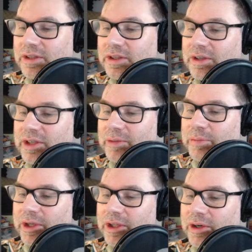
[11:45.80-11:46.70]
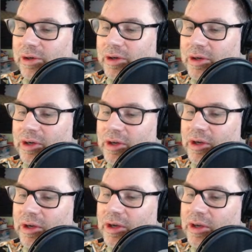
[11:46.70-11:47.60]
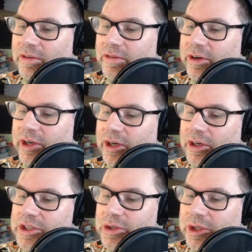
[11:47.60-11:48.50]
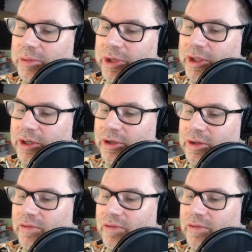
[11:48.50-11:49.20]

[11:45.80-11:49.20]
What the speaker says: Okay, pillow, very cartoony pillow,